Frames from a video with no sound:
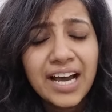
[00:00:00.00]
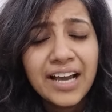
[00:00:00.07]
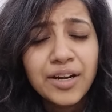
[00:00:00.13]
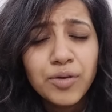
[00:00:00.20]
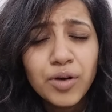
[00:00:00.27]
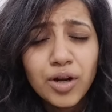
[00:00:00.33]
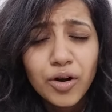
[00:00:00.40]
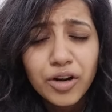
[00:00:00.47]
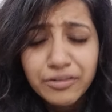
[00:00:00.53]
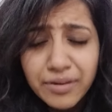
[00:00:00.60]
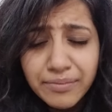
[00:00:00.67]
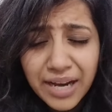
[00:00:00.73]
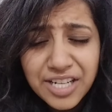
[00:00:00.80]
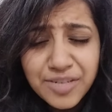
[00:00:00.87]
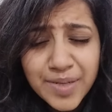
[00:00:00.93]
I know a lot of
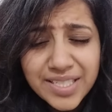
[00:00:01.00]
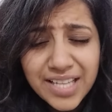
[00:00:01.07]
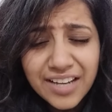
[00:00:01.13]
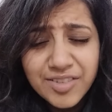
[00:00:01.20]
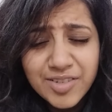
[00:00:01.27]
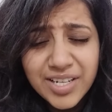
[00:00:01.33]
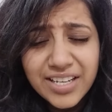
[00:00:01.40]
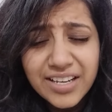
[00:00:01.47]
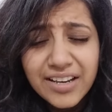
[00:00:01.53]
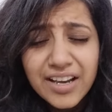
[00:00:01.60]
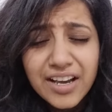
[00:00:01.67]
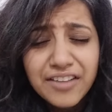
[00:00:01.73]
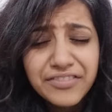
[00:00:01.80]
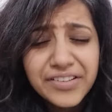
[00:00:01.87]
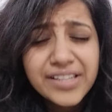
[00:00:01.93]
my batchmates actually
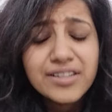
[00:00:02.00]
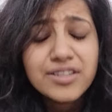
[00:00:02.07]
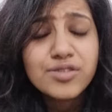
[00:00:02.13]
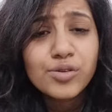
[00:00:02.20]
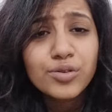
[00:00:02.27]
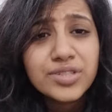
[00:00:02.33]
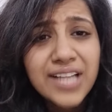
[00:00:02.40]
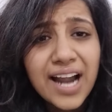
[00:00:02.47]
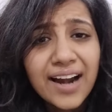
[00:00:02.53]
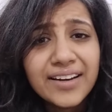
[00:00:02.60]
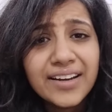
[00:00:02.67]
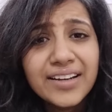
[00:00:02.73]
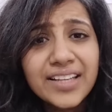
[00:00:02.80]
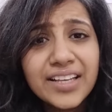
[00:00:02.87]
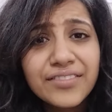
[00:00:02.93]
feel so
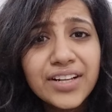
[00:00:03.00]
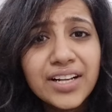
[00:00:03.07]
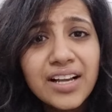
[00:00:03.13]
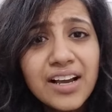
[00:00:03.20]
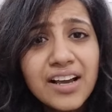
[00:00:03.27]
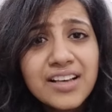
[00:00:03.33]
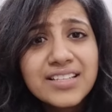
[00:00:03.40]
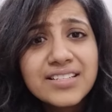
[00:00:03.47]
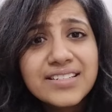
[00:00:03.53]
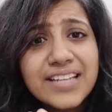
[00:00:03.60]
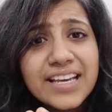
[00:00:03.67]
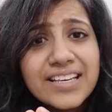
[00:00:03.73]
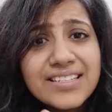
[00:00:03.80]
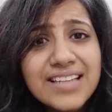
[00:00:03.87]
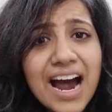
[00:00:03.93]
sad that they will
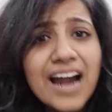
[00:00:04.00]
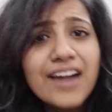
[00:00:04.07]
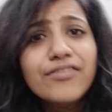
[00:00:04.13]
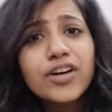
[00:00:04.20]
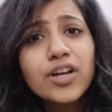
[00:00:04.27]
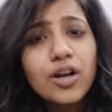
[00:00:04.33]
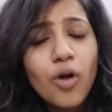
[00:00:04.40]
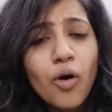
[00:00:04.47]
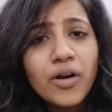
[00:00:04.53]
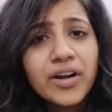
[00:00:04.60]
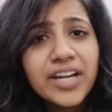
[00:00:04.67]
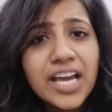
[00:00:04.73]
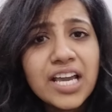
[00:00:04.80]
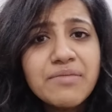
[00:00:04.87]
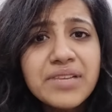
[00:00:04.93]
stay sad for a
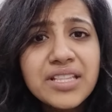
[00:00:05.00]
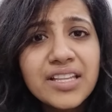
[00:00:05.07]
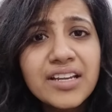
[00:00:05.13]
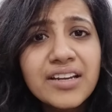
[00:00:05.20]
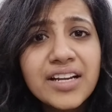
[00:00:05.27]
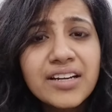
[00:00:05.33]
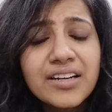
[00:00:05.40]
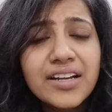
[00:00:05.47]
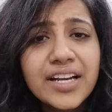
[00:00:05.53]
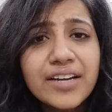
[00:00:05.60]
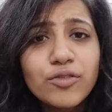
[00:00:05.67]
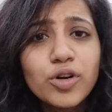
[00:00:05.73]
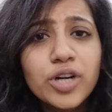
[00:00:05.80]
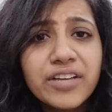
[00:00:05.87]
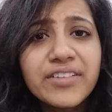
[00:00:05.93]
long time, and then
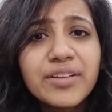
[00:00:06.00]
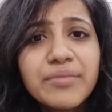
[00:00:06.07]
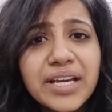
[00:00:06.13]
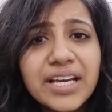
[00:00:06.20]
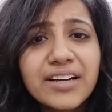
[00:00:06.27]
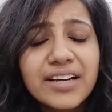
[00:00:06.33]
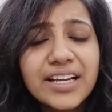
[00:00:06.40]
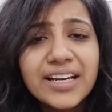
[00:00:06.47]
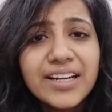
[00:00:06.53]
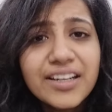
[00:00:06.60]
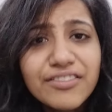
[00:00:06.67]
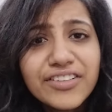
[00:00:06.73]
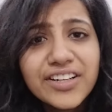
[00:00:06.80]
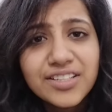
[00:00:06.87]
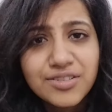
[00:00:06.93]
it won't even make any
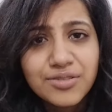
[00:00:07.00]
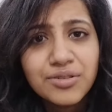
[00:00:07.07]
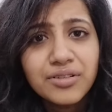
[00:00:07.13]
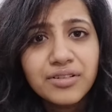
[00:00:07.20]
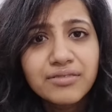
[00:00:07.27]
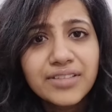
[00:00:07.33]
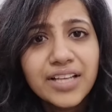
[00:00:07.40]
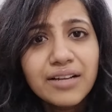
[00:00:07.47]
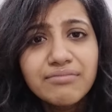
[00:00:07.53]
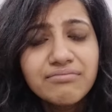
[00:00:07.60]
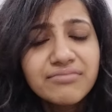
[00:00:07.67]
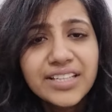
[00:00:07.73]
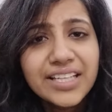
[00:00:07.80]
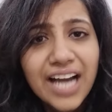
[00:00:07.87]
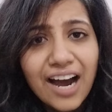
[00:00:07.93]
difference. You know,
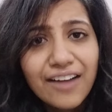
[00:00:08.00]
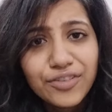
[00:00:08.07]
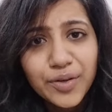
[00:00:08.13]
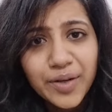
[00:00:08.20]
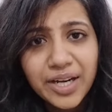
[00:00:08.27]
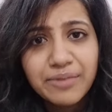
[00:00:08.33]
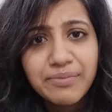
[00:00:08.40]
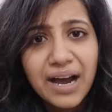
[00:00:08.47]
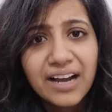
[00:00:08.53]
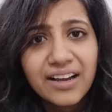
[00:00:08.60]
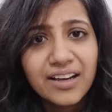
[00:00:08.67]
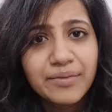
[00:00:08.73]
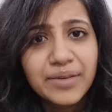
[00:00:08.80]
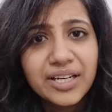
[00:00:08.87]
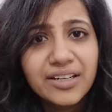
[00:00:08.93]
they have to get
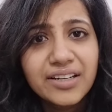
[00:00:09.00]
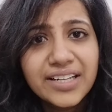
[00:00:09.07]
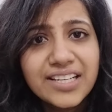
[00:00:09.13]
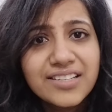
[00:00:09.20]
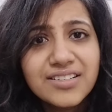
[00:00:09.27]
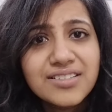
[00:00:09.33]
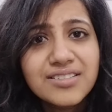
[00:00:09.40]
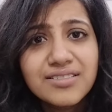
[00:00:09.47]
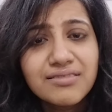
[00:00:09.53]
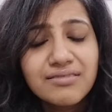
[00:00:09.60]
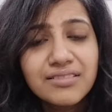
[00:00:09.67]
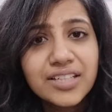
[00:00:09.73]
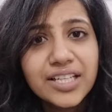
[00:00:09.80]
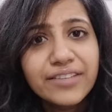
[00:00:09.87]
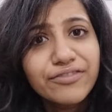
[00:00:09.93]
back. I mean, the teachers,
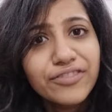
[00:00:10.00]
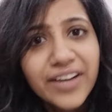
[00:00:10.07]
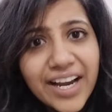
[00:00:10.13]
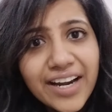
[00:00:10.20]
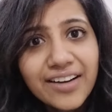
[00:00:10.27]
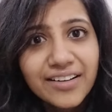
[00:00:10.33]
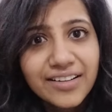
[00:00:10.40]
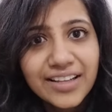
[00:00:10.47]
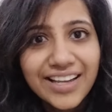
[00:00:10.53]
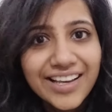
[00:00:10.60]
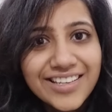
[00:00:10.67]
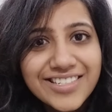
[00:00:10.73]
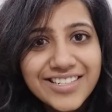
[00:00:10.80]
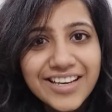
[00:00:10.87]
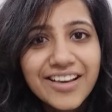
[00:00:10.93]
they forget the
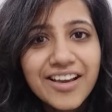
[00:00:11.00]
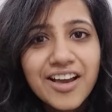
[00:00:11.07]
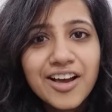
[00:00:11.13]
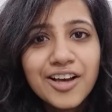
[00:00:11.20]
next day.